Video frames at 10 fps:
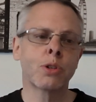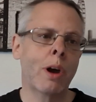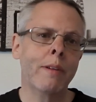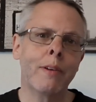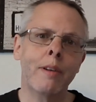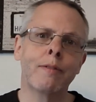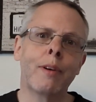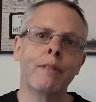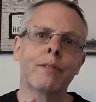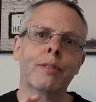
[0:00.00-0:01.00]
So I've
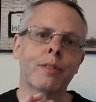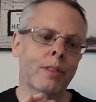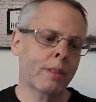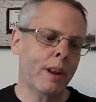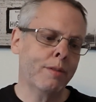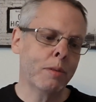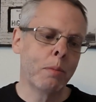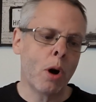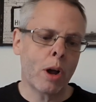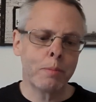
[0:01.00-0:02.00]
done a few
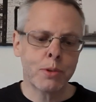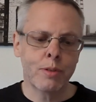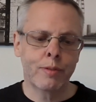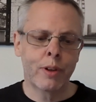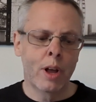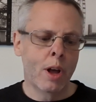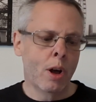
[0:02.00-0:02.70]
mock-ups of